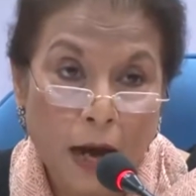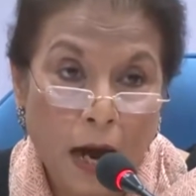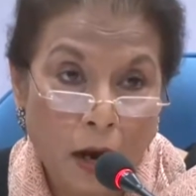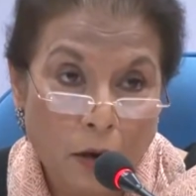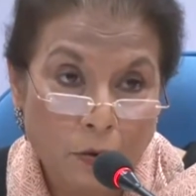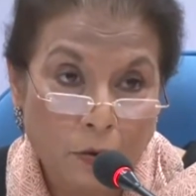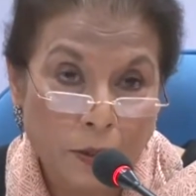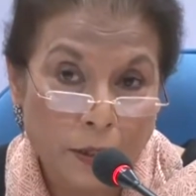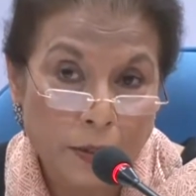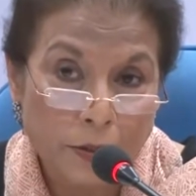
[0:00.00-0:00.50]

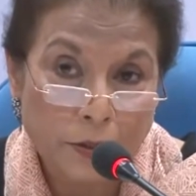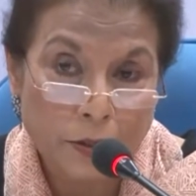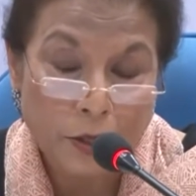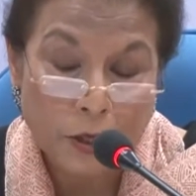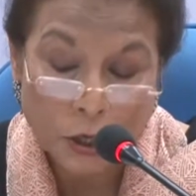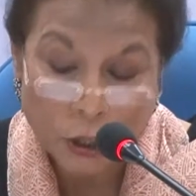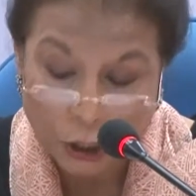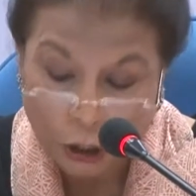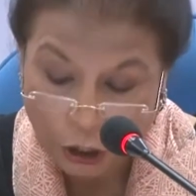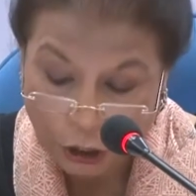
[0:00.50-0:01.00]
outlet
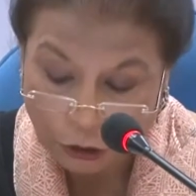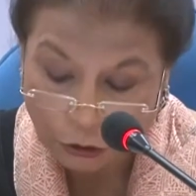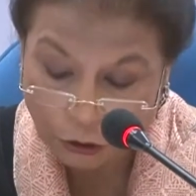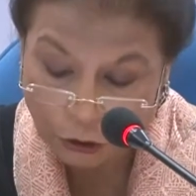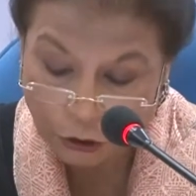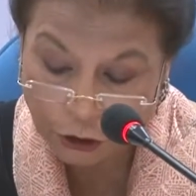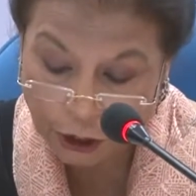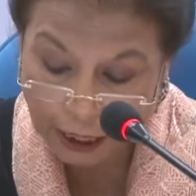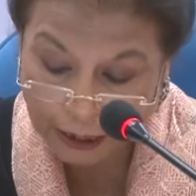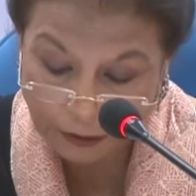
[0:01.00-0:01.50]
to
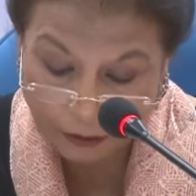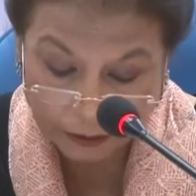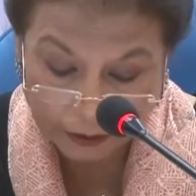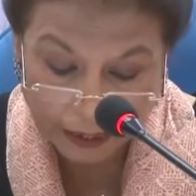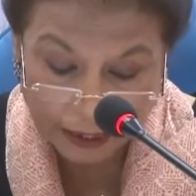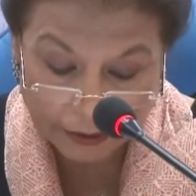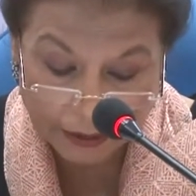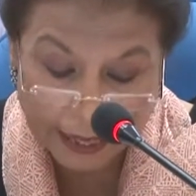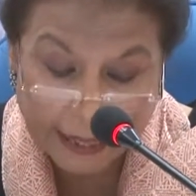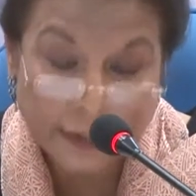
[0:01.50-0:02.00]
channel
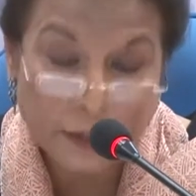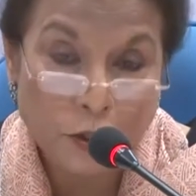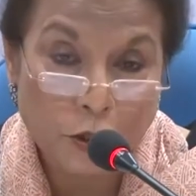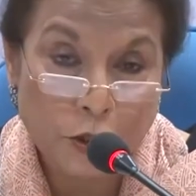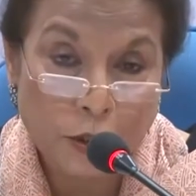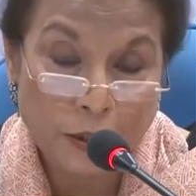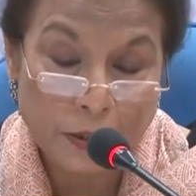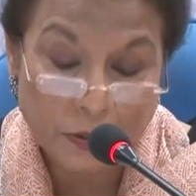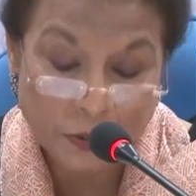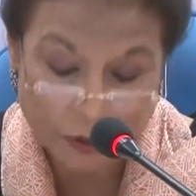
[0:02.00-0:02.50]
their
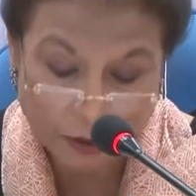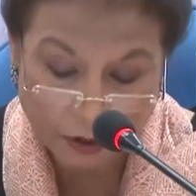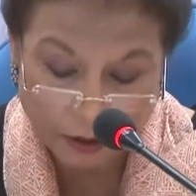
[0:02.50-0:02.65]
energies,